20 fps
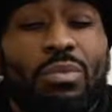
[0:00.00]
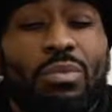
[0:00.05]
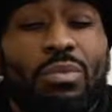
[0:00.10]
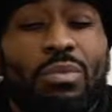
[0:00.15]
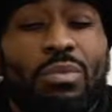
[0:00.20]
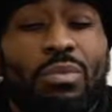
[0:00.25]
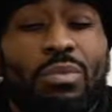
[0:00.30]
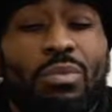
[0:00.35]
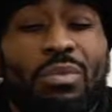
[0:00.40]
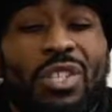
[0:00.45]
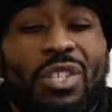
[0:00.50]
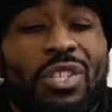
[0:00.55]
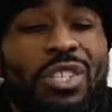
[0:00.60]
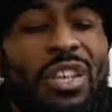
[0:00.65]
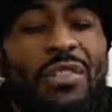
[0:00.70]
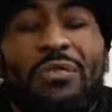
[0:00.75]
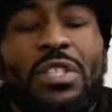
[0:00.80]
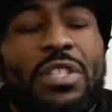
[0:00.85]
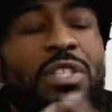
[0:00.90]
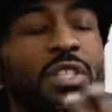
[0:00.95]
just if
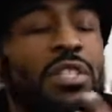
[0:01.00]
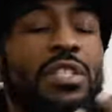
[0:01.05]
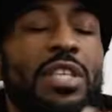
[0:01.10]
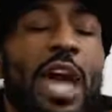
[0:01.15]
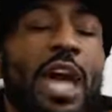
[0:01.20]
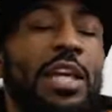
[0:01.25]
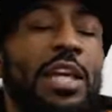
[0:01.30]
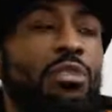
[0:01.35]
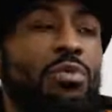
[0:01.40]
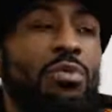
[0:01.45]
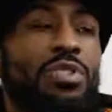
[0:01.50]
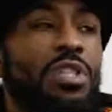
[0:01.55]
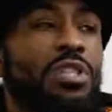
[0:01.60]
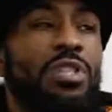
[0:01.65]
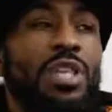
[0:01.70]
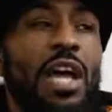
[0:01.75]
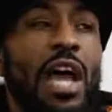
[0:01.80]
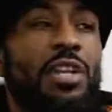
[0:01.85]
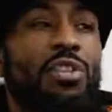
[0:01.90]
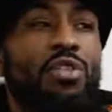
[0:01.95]
it's inside you, it's
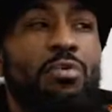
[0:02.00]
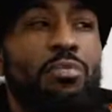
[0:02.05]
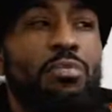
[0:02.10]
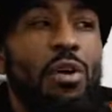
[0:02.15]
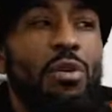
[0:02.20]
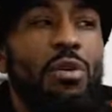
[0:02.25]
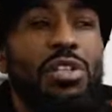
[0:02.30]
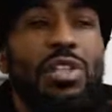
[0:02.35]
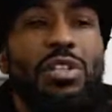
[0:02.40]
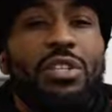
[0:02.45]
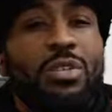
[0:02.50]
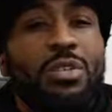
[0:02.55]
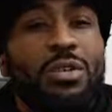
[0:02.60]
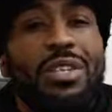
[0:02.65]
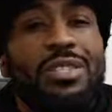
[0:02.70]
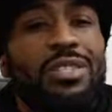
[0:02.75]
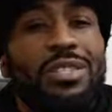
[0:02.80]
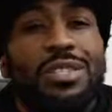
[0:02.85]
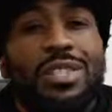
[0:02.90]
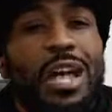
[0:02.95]
inside you, bro. It's
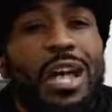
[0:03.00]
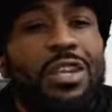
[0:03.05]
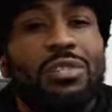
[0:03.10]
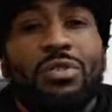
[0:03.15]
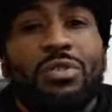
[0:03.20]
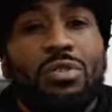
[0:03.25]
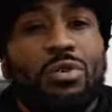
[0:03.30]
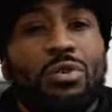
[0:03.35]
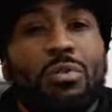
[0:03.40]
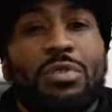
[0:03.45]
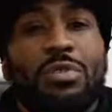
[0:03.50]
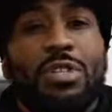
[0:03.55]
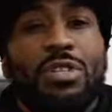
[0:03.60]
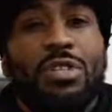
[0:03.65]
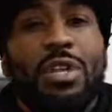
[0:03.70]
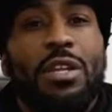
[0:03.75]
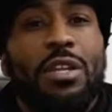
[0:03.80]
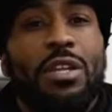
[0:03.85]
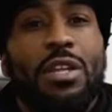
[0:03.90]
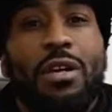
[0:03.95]
inside your tombs. It's
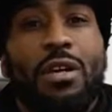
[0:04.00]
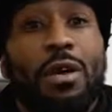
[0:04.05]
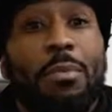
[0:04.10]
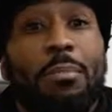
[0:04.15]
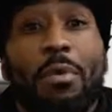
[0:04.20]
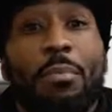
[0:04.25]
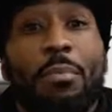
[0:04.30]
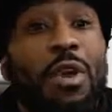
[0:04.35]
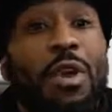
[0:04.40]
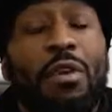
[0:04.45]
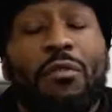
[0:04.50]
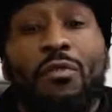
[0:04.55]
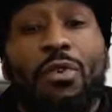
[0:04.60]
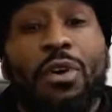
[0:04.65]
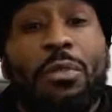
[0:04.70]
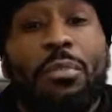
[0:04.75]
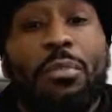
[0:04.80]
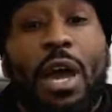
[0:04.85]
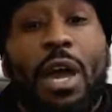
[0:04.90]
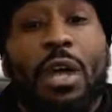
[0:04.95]
nothing to prepare for, to
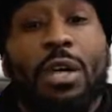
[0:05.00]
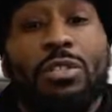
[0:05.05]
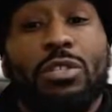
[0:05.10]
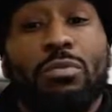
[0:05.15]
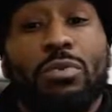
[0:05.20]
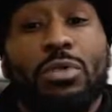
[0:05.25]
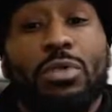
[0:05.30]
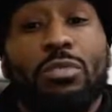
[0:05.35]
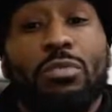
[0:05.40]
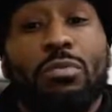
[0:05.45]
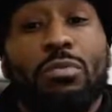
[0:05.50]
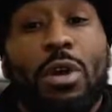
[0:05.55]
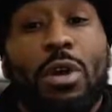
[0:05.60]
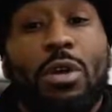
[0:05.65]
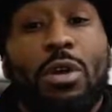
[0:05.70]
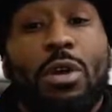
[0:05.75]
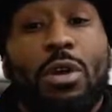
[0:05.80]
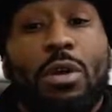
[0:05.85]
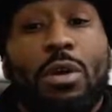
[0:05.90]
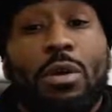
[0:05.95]
be honest with you, bro.
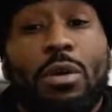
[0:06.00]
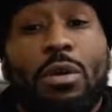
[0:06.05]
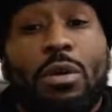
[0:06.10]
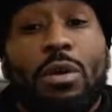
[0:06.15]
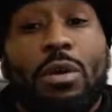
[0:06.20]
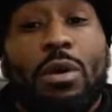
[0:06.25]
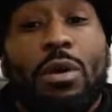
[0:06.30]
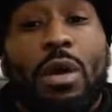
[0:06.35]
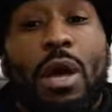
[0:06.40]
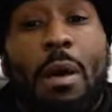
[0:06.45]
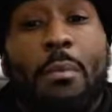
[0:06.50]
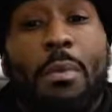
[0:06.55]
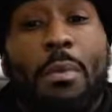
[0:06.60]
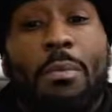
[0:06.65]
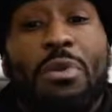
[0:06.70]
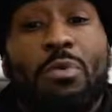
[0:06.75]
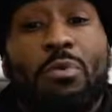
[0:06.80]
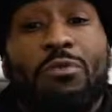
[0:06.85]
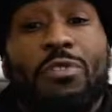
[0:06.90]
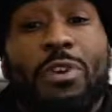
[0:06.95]
I'm gonna be
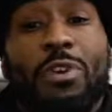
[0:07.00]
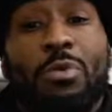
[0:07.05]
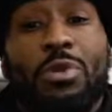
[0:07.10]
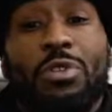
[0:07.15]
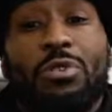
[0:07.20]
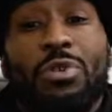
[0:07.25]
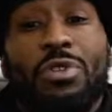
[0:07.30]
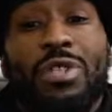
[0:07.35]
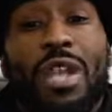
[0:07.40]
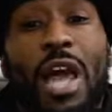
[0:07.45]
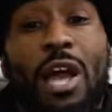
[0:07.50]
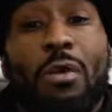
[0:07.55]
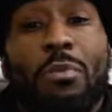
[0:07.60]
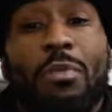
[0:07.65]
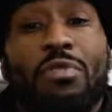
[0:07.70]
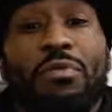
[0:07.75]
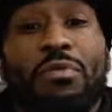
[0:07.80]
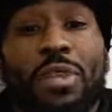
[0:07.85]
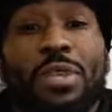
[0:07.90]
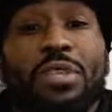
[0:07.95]
real with you. It's not gonna be
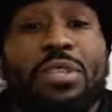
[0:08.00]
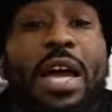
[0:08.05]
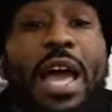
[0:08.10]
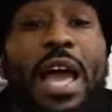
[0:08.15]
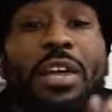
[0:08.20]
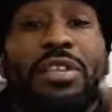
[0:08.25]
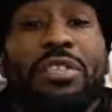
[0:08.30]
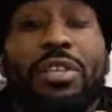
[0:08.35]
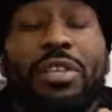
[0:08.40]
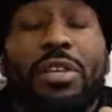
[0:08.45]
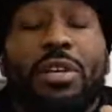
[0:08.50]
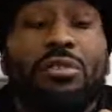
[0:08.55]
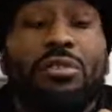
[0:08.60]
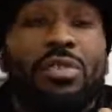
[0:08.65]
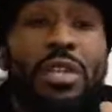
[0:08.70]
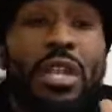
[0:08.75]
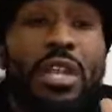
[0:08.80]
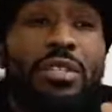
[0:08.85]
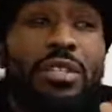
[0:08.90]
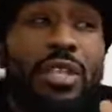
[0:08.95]
real until I actually get onto
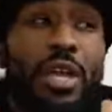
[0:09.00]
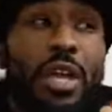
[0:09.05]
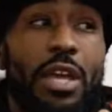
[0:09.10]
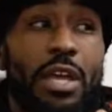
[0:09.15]
that stage,